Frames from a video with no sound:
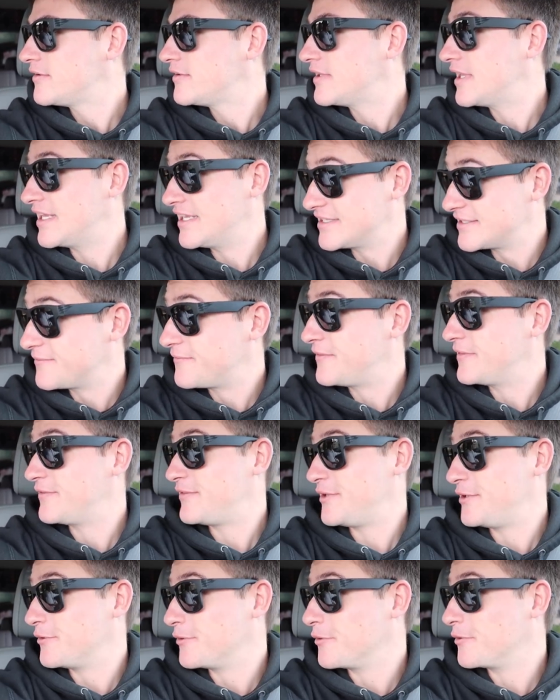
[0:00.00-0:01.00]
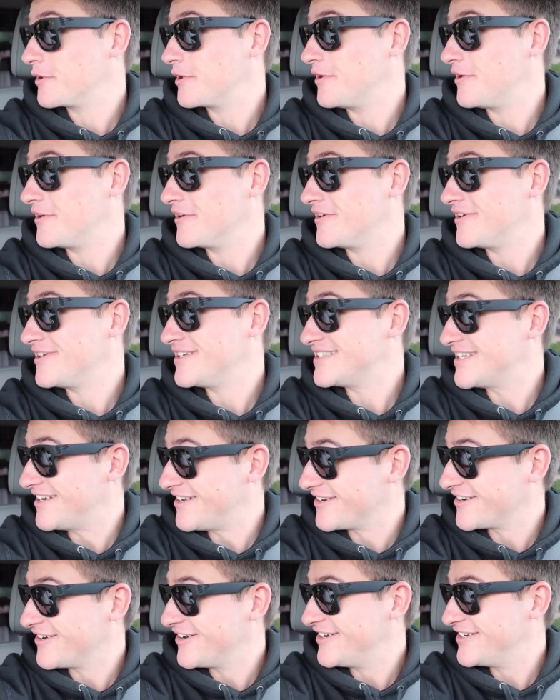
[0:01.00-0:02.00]
That is a 50 year old car. Is that
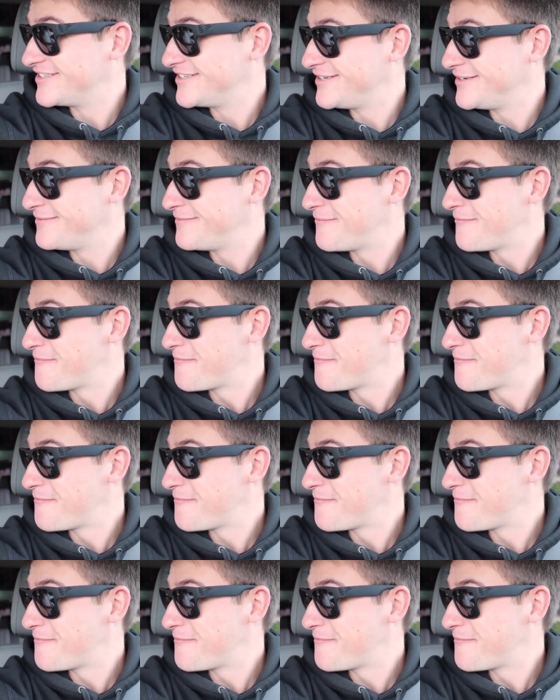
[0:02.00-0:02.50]
not crazy? That's